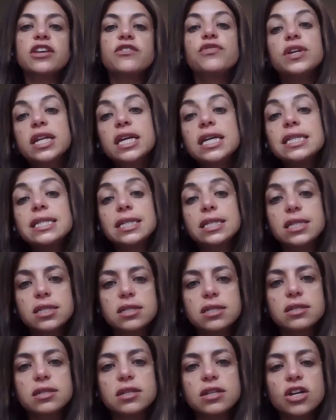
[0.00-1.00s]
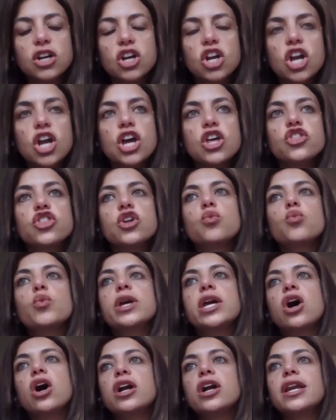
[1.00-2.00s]
And if it isn't,
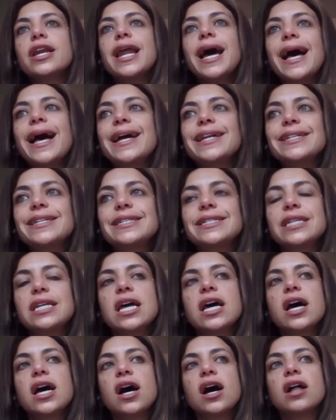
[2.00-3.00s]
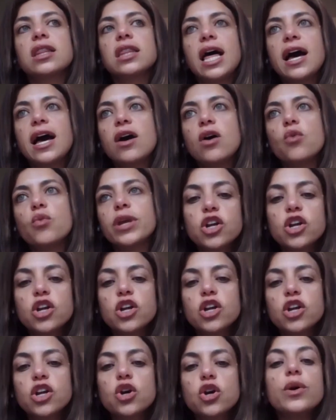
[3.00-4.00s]
then we are not allowed.
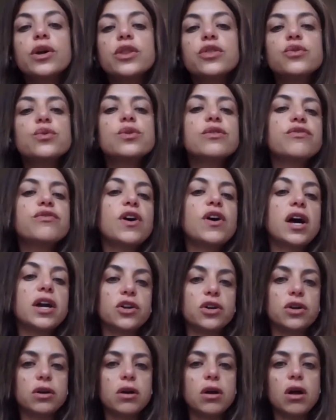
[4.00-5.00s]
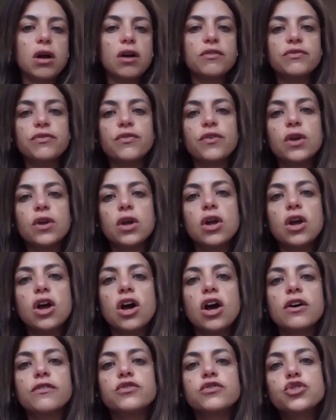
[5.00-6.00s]
we are not going through the fire of
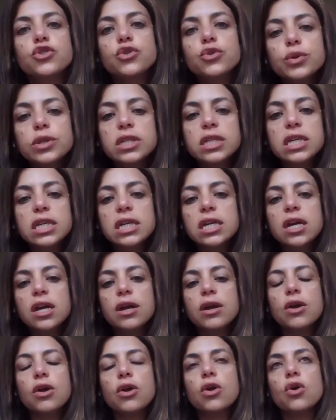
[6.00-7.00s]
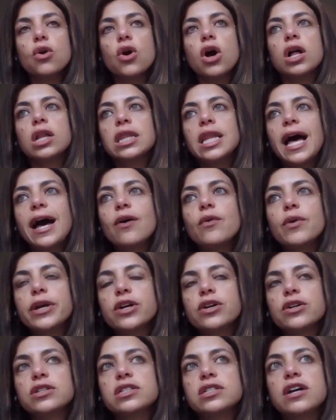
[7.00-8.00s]
of truly
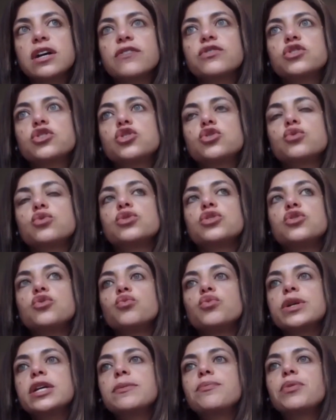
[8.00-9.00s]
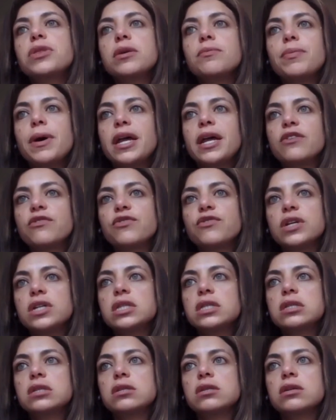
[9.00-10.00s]
allowing ourselves to reap the
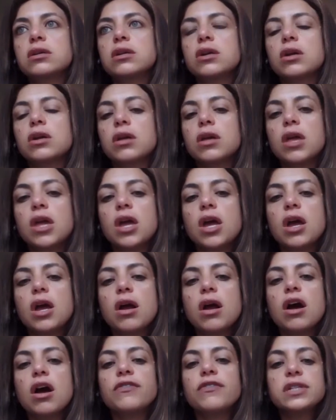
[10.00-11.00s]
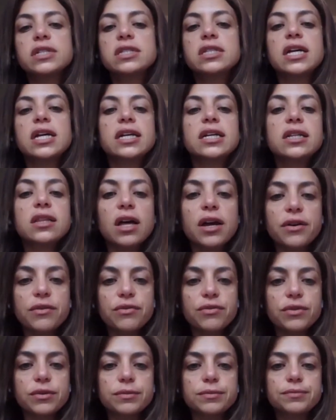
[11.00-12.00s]
benefits of an ascetic
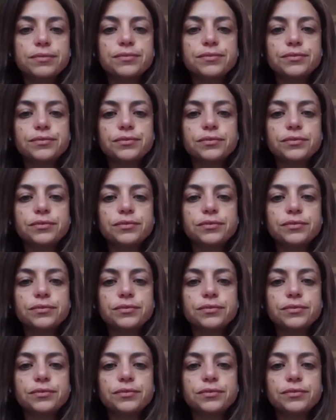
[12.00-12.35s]
life.